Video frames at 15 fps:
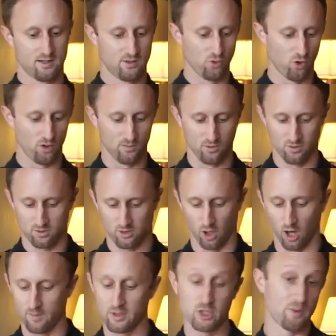normal
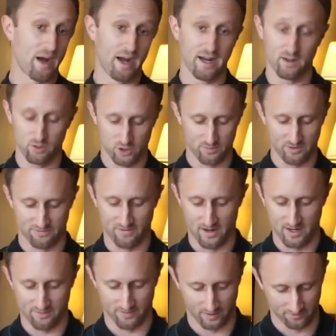garbage bag, which would be
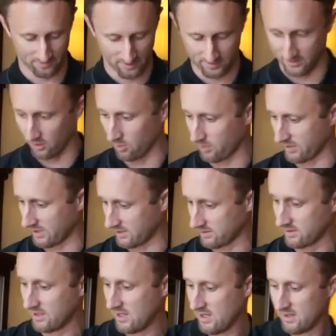fine if I could find the opening.
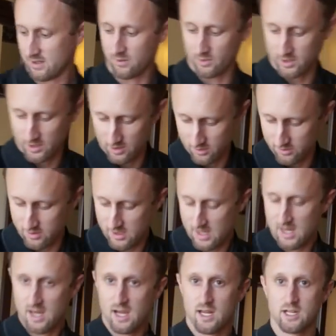There we go.
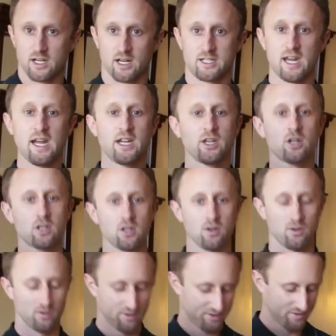You're going to take your
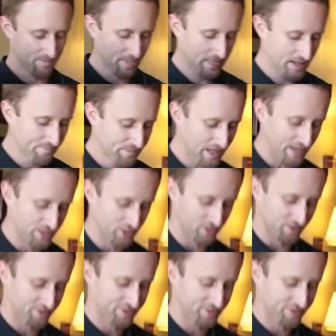clothes and you're going to